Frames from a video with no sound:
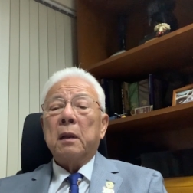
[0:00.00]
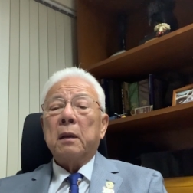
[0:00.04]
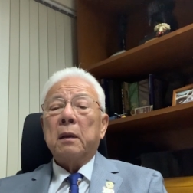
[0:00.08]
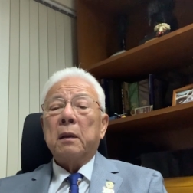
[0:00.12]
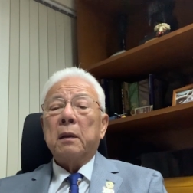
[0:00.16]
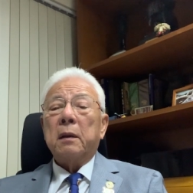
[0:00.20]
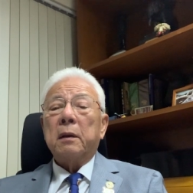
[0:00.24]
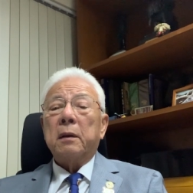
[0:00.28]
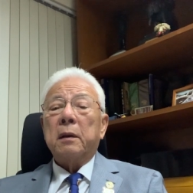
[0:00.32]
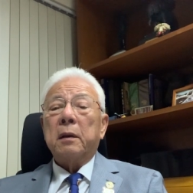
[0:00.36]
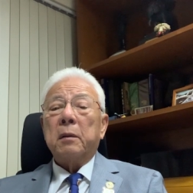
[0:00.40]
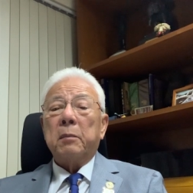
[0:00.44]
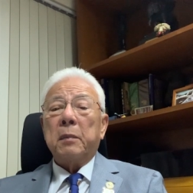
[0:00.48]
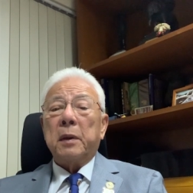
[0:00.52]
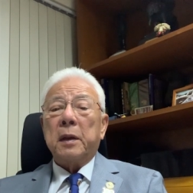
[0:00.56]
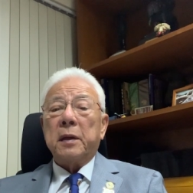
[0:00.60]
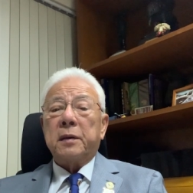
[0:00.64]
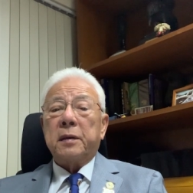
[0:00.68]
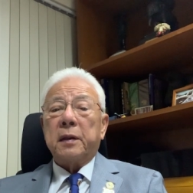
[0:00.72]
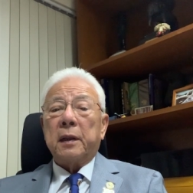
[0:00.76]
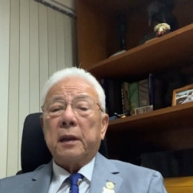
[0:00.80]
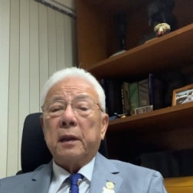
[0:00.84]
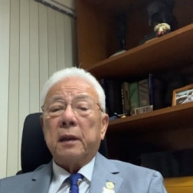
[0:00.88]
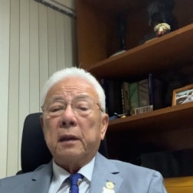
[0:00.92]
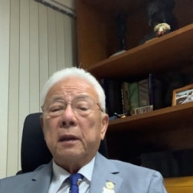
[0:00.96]
the
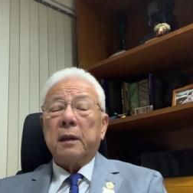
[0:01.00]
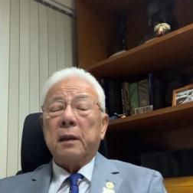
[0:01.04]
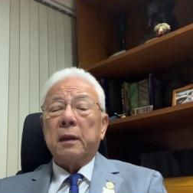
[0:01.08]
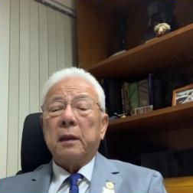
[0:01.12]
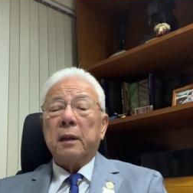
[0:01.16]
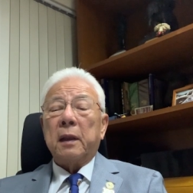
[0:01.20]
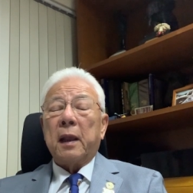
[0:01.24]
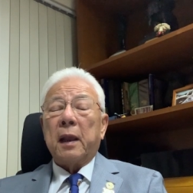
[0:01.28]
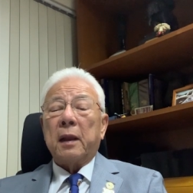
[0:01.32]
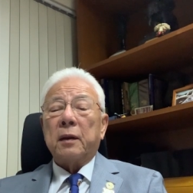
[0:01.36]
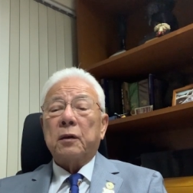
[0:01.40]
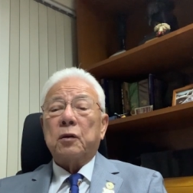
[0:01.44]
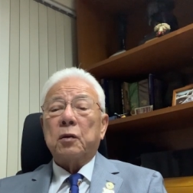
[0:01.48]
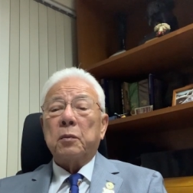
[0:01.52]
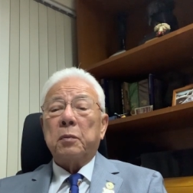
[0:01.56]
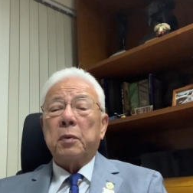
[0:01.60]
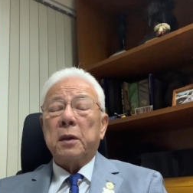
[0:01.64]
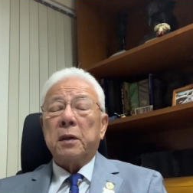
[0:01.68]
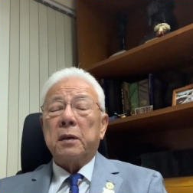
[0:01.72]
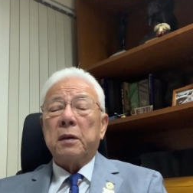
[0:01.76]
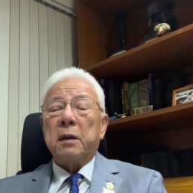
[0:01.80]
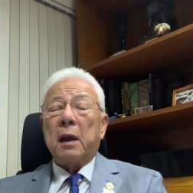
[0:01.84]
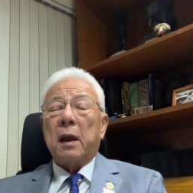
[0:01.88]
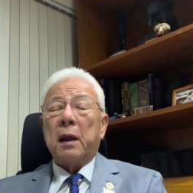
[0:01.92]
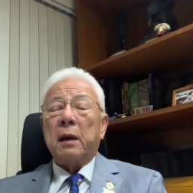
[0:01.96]
meeting had to
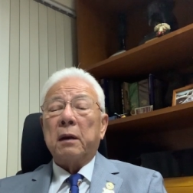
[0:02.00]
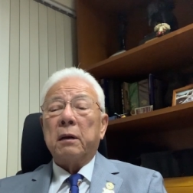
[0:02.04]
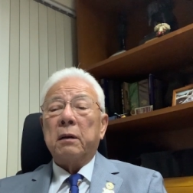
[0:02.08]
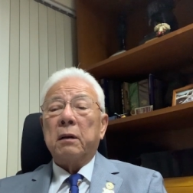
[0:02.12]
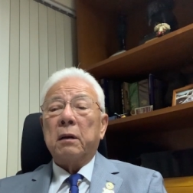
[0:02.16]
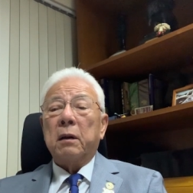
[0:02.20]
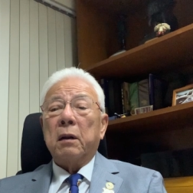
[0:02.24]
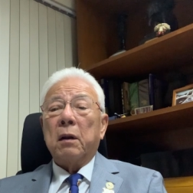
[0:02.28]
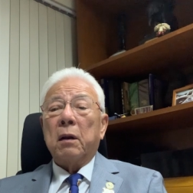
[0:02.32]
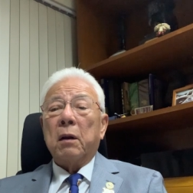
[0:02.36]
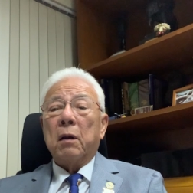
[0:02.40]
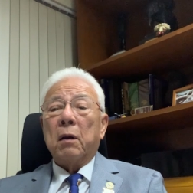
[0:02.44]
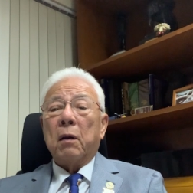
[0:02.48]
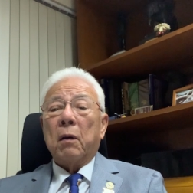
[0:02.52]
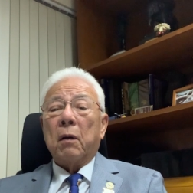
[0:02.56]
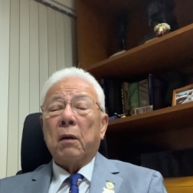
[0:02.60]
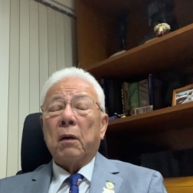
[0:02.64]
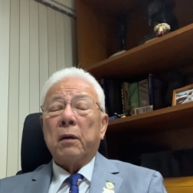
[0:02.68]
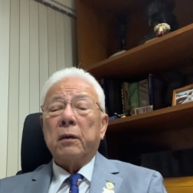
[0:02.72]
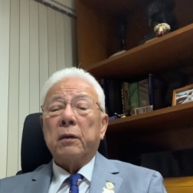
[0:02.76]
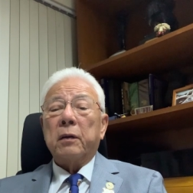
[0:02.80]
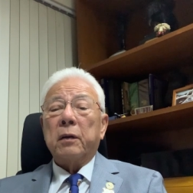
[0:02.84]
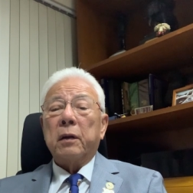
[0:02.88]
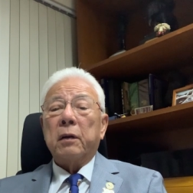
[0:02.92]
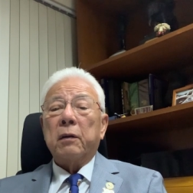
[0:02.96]
be done
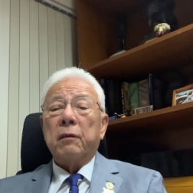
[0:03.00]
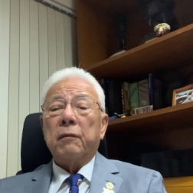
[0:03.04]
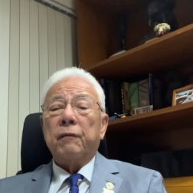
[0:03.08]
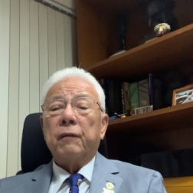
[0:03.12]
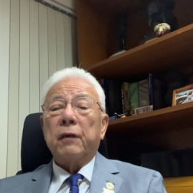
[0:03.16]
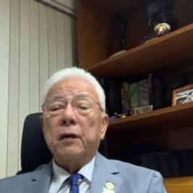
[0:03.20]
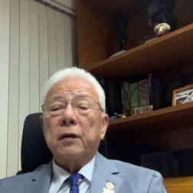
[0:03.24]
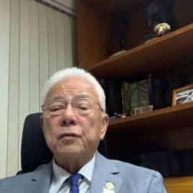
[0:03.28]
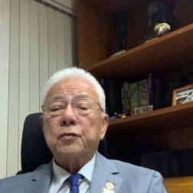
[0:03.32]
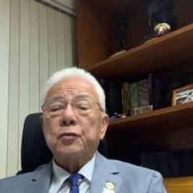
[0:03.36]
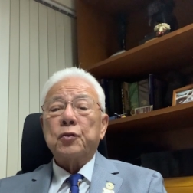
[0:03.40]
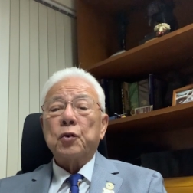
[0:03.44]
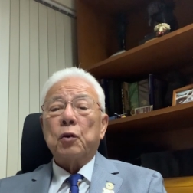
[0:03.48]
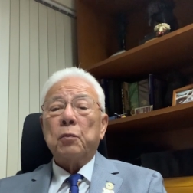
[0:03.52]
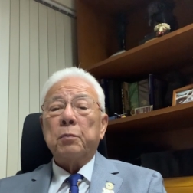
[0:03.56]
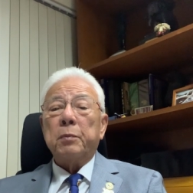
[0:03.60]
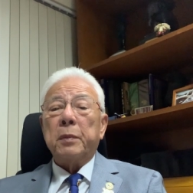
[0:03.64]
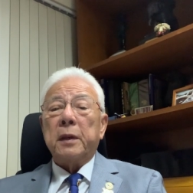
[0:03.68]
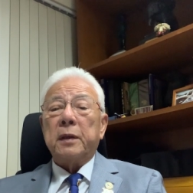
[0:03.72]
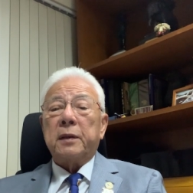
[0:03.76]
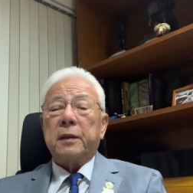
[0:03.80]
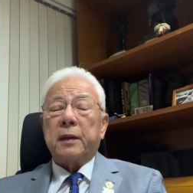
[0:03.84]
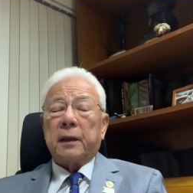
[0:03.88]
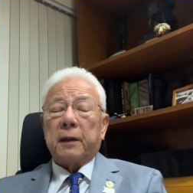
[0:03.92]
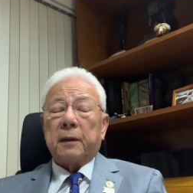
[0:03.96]
on the virtual
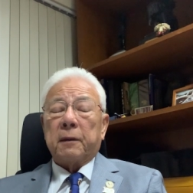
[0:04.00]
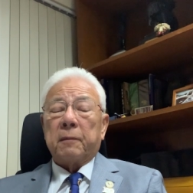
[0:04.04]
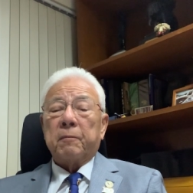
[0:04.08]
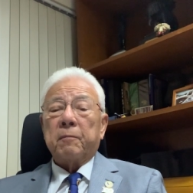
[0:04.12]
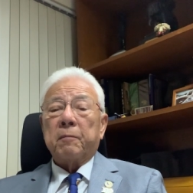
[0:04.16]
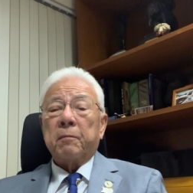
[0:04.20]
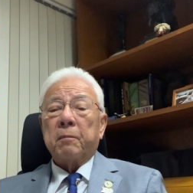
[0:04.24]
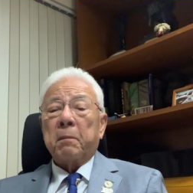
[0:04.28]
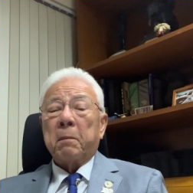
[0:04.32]
meeting,